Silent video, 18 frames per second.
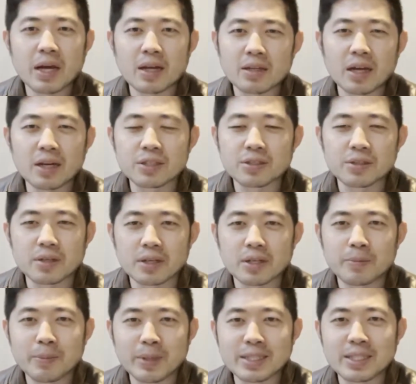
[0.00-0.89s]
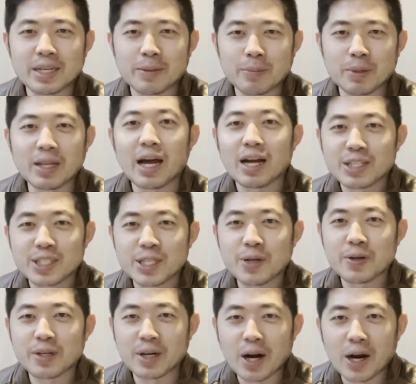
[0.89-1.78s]
Luxor, but
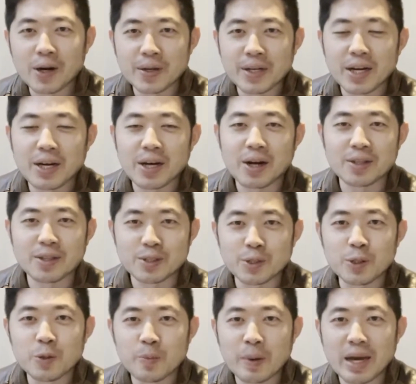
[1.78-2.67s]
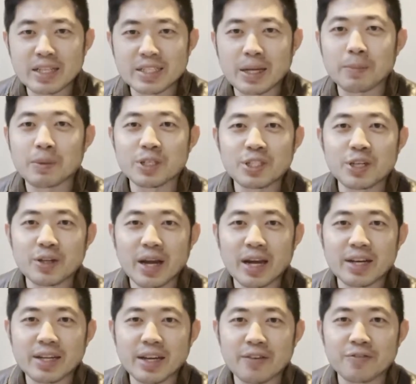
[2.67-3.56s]
Bellagio and Aria are the 2 best. I'm going to show you
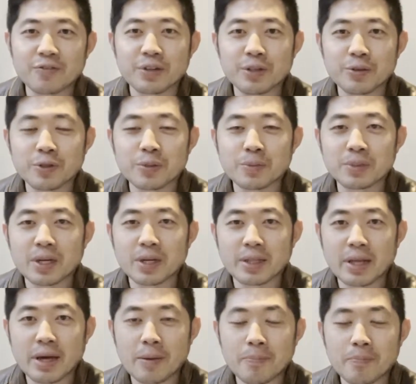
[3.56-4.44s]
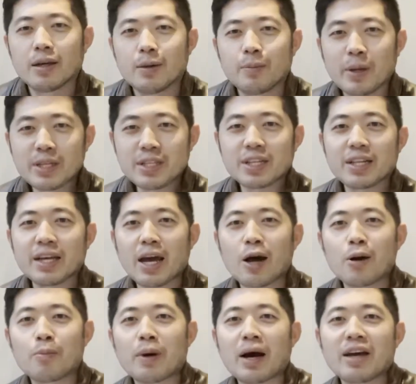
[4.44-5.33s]
how to get free rooms on them. Basically
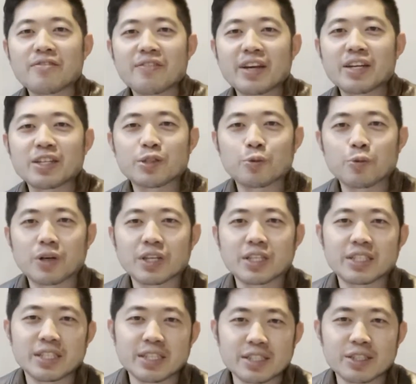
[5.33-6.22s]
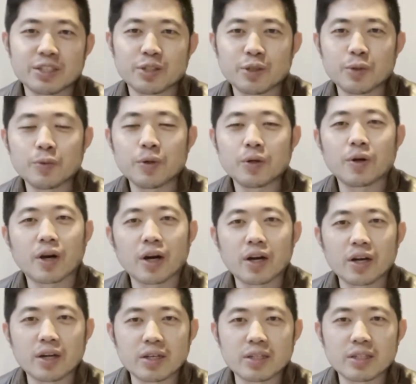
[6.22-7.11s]
how MyVegas works is you will
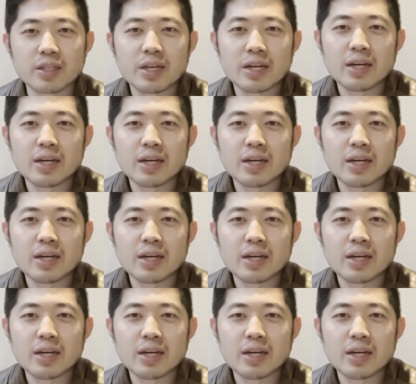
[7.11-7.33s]
earn